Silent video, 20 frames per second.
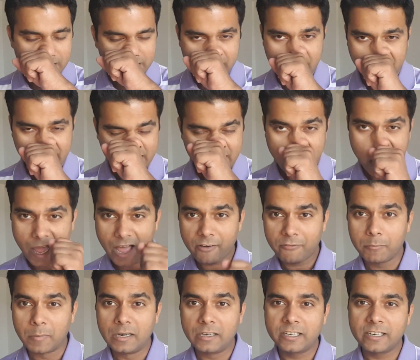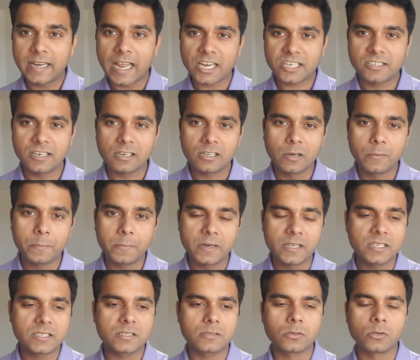they have multinational
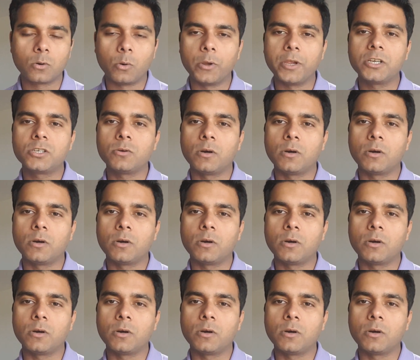companies going